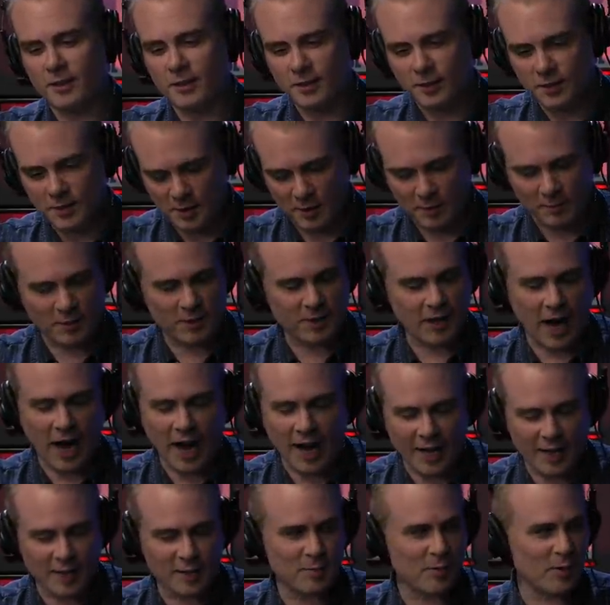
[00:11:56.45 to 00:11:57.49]
some
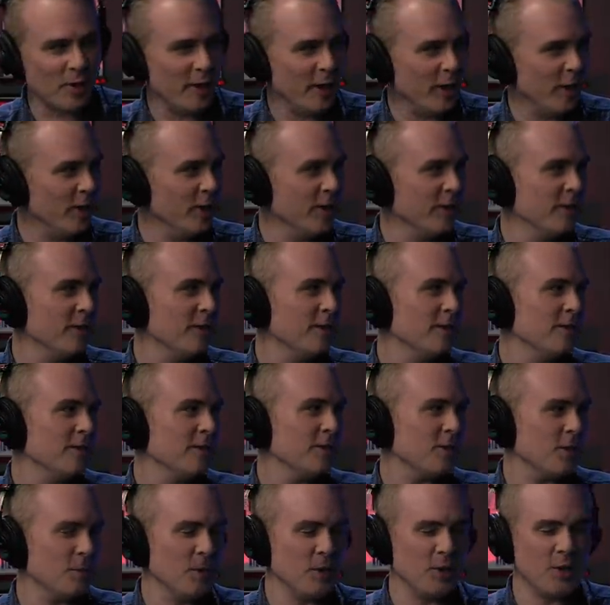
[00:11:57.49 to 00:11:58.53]
kind player,
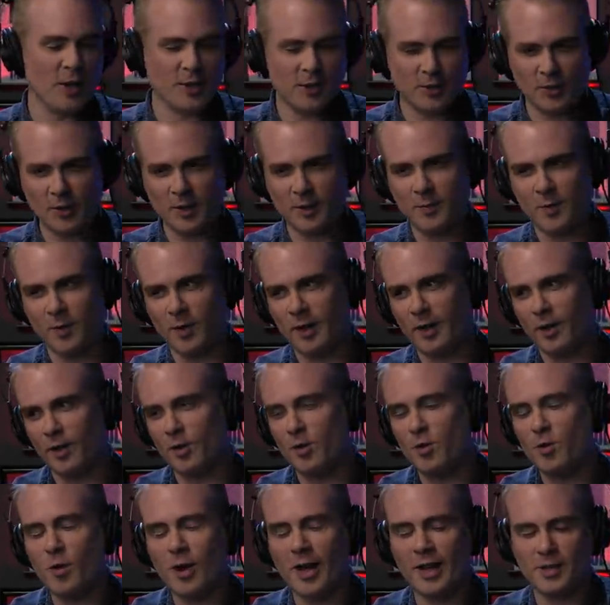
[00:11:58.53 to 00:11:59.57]
some industrious player
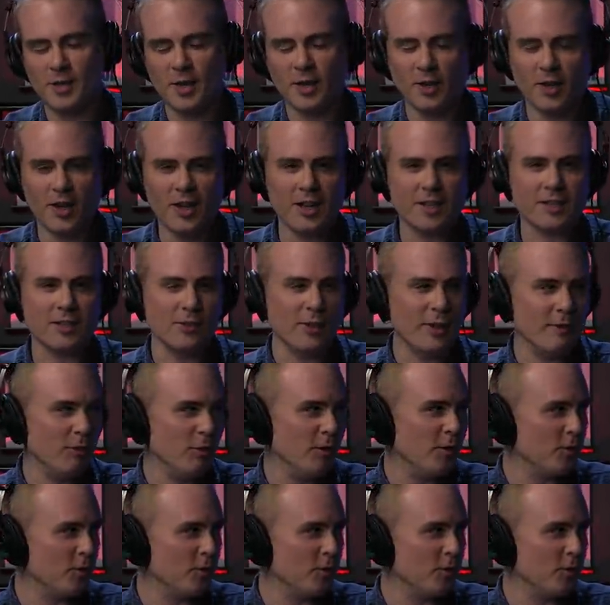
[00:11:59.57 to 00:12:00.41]
who has unlocked level